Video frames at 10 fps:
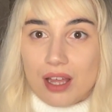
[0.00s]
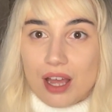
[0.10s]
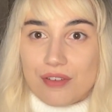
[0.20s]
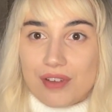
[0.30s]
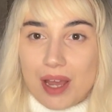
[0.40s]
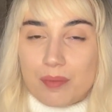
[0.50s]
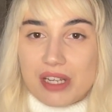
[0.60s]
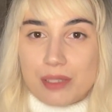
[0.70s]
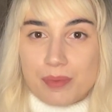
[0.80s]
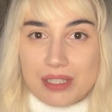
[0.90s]
her
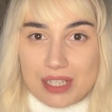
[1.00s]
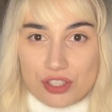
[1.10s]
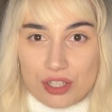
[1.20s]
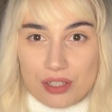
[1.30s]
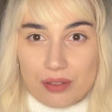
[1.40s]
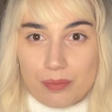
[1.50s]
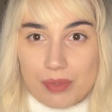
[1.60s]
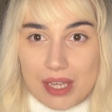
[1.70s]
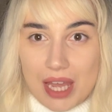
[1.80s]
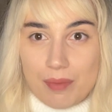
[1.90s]
family's position
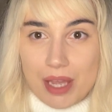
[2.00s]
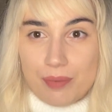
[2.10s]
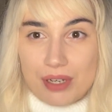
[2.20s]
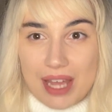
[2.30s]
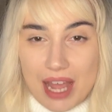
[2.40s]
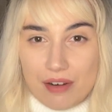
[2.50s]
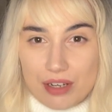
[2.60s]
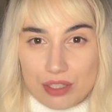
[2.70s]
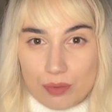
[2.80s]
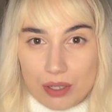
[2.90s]
became a
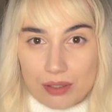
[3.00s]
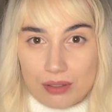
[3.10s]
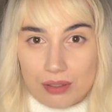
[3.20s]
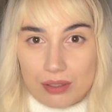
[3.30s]
precarious one.